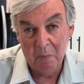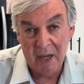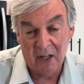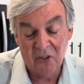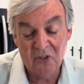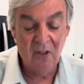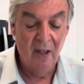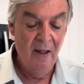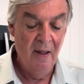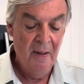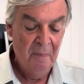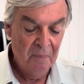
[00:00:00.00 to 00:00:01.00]
mix.
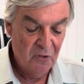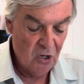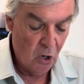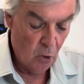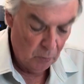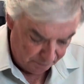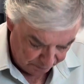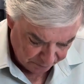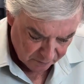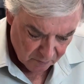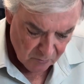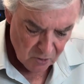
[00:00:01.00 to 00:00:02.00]
So
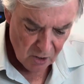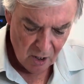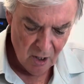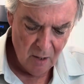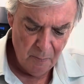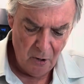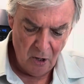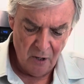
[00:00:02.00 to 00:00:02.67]
part